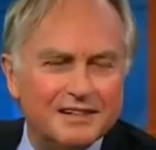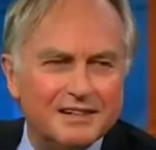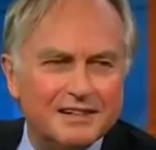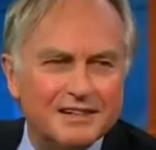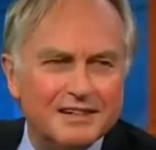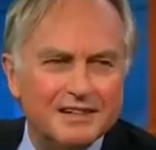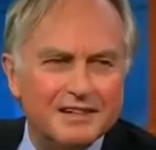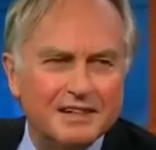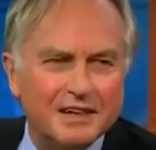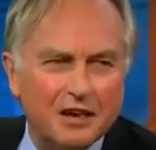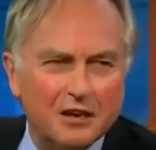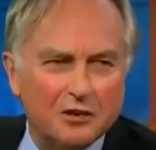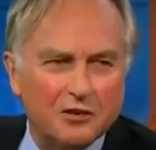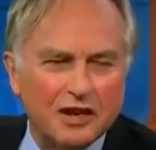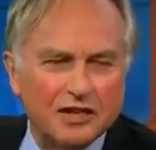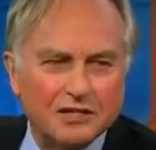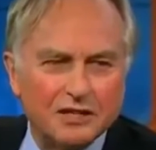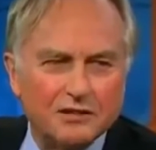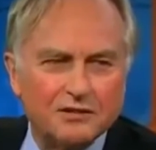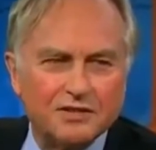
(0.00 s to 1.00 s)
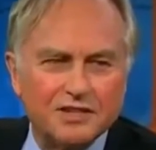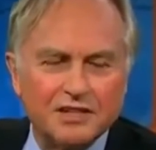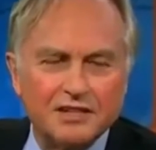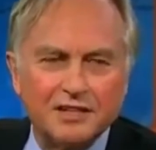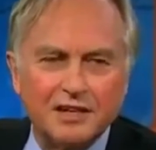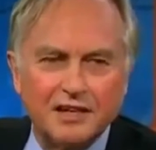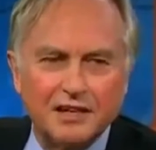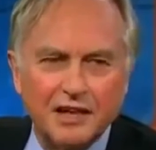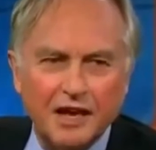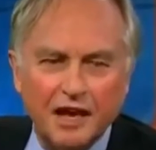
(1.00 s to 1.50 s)
No, I don't
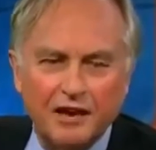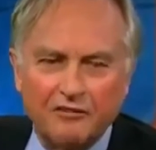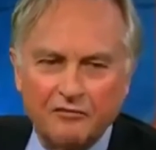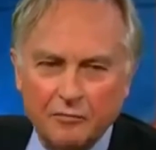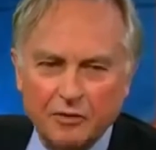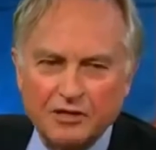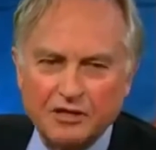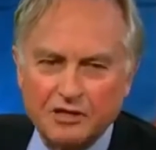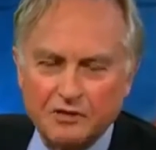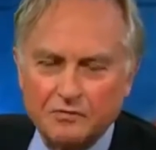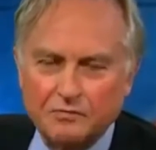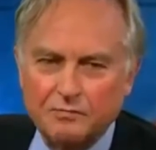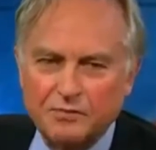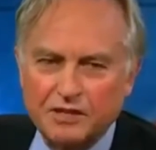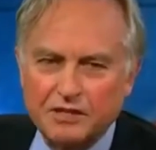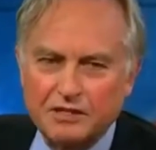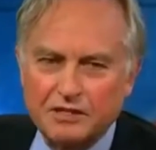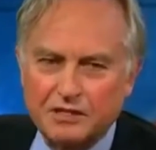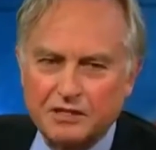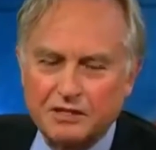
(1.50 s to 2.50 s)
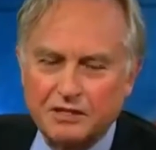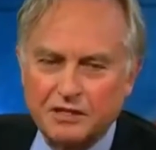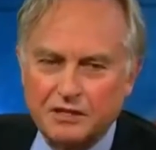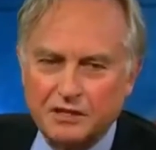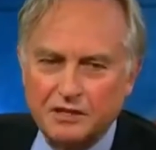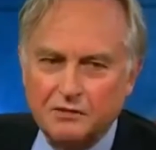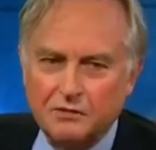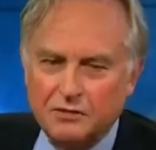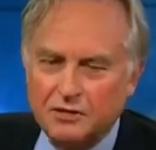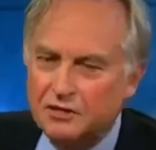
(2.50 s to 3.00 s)
think I have, but it, but
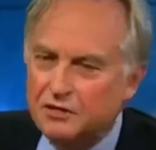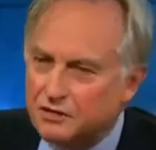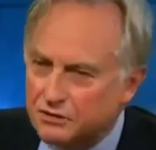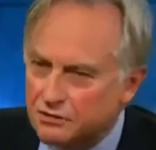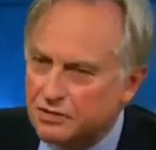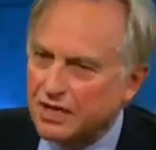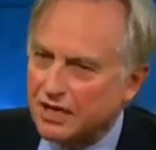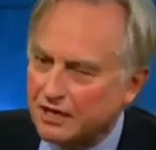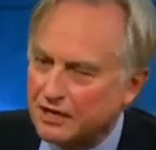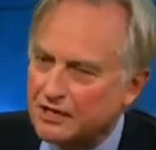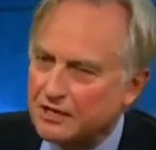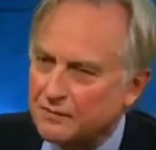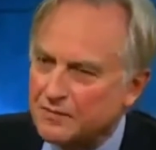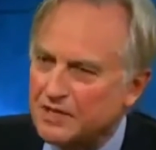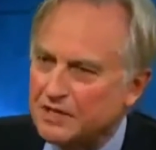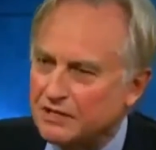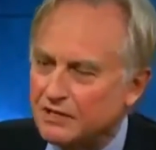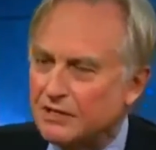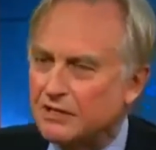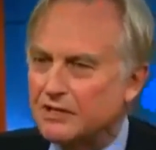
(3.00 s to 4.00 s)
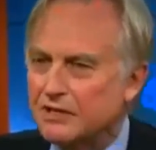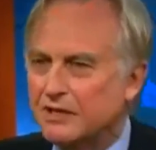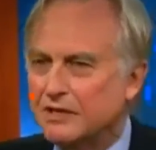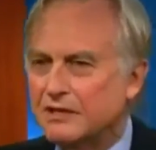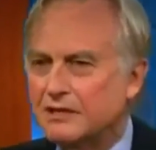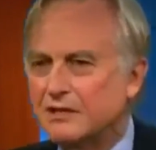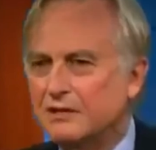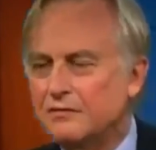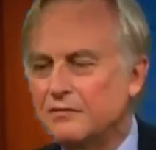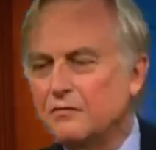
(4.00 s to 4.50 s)
you can do that. I mean, it,
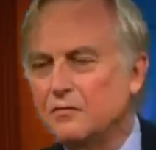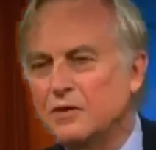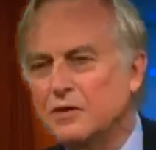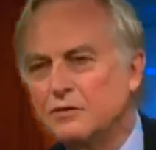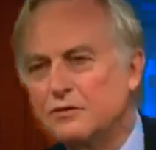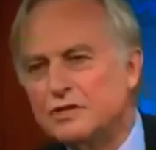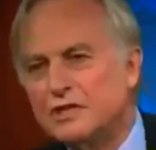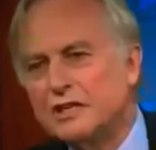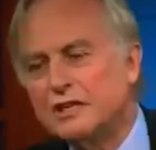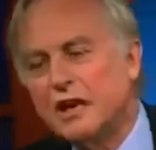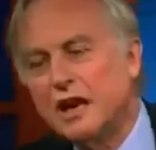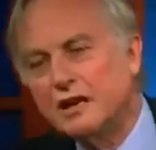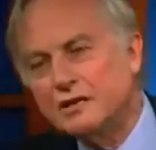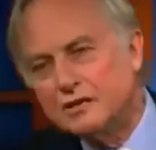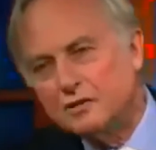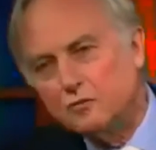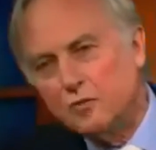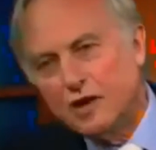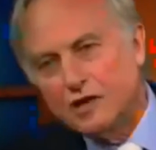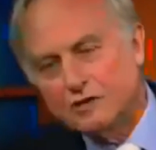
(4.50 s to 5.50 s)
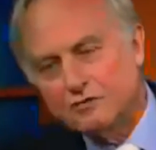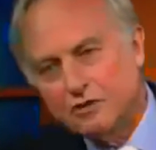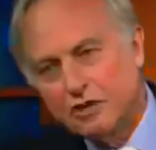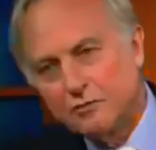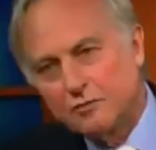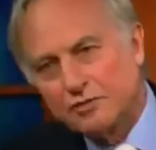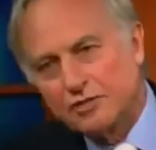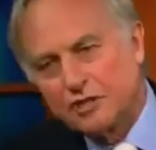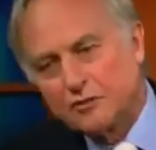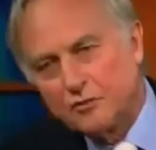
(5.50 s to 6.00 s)
it, using either Y
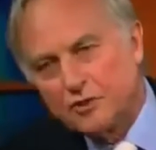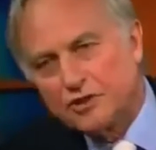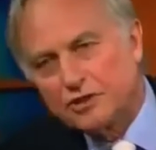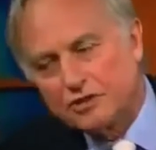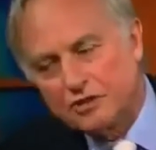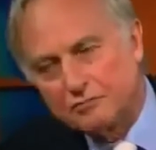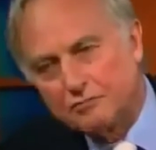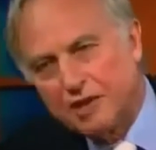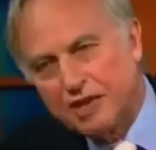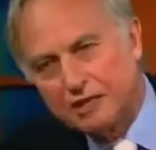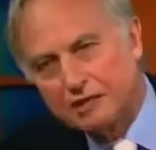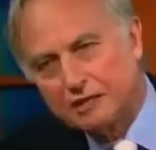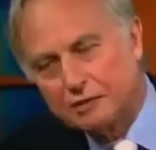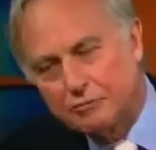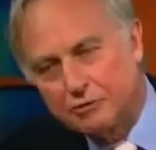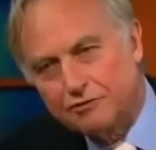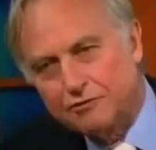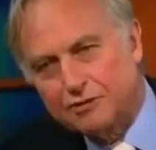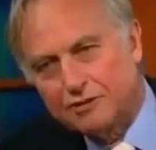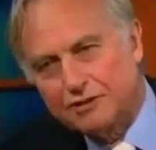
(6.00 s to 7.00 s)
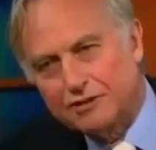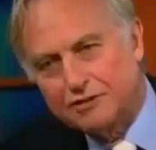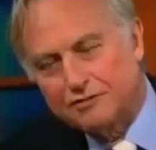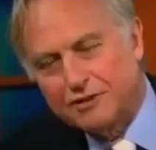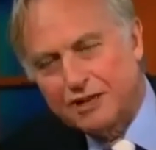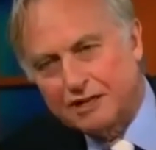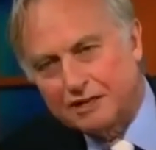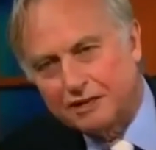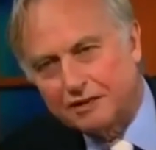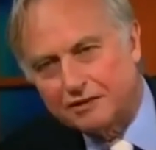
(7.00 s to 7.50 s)
chromosome, which is the male equivalent,
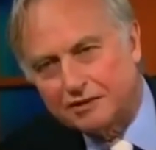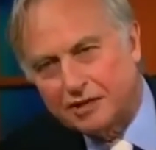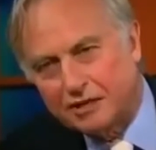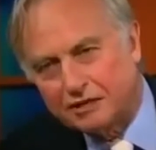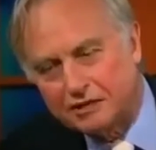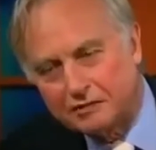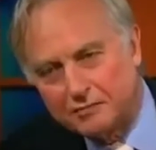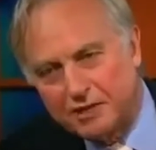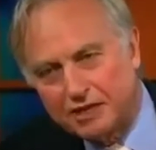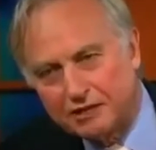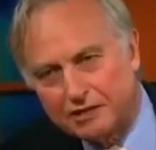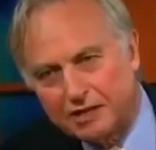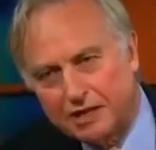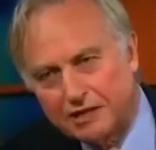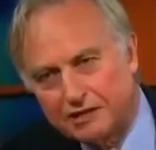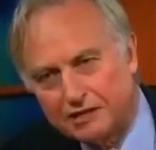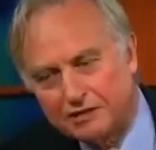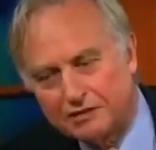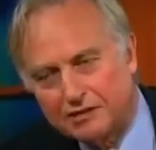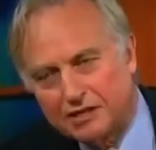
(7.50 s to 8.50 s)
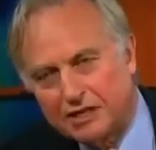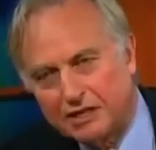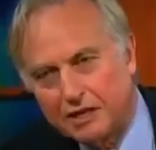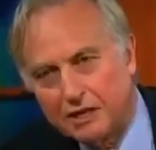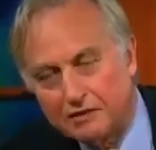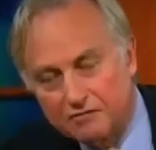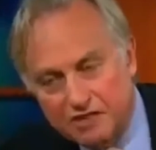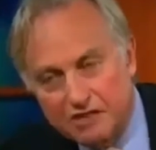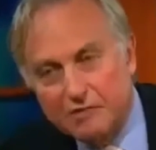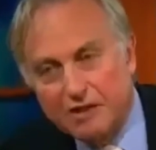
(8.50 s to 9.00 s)
that goes down the male line only.
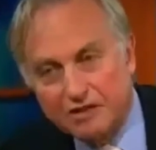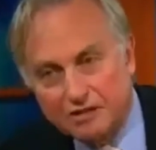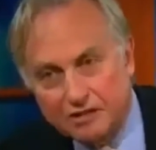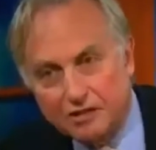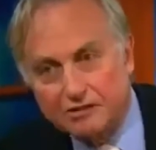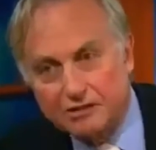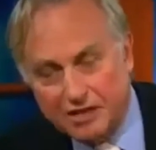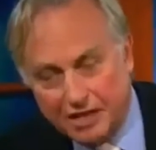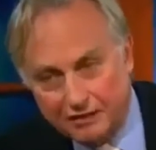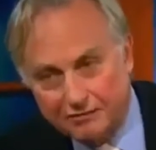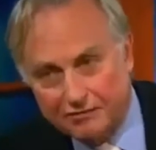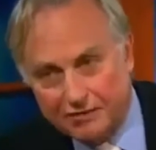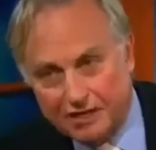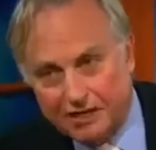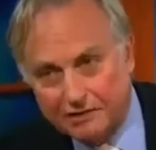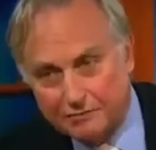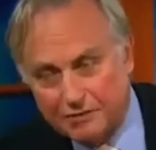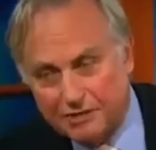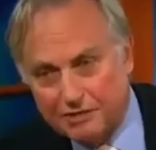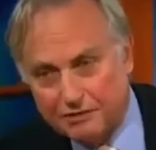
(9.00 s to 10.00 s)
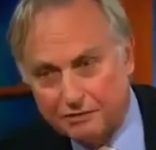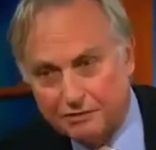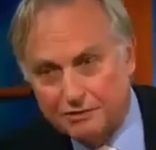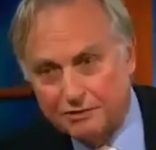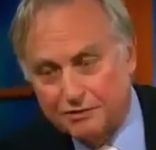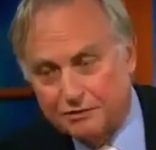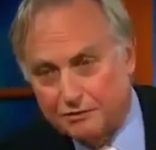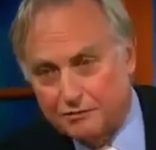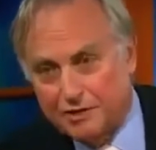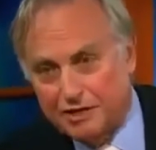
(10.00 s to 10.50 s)
Females don't have that, but you can
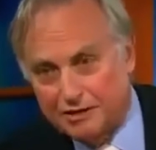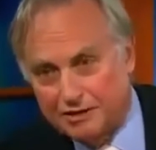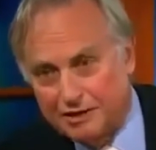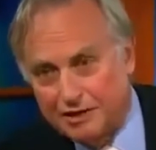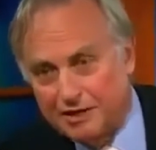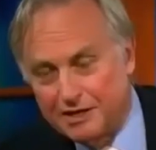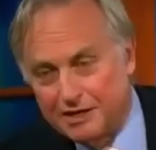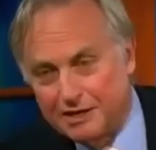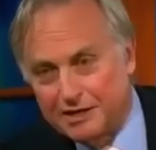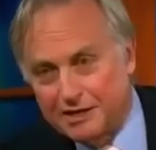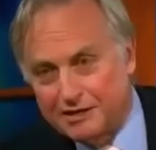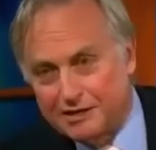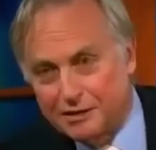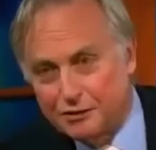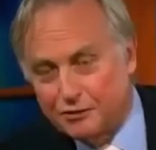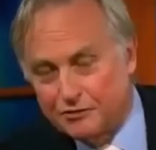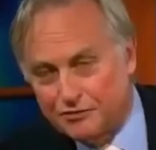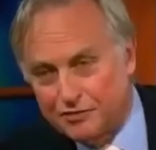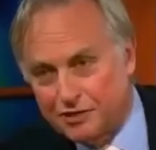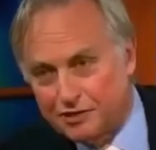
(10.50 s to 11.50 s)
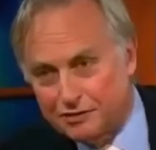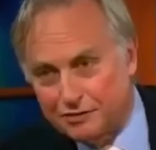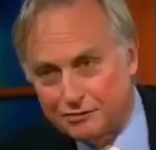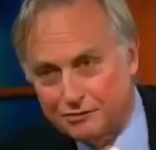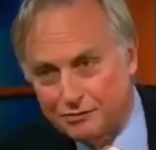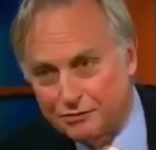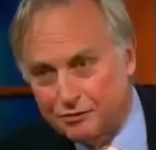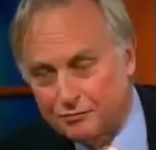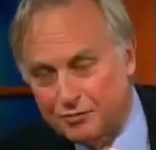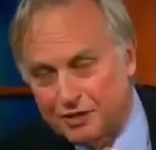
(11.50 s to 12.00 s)
do it by getting your father
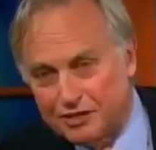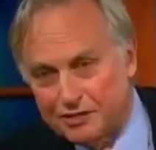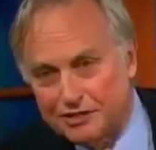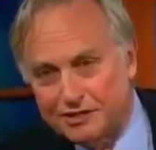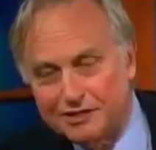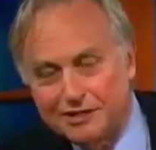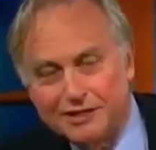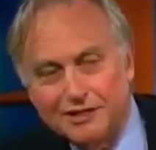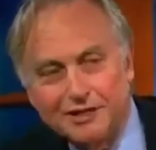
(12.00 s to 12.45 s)
or your brother.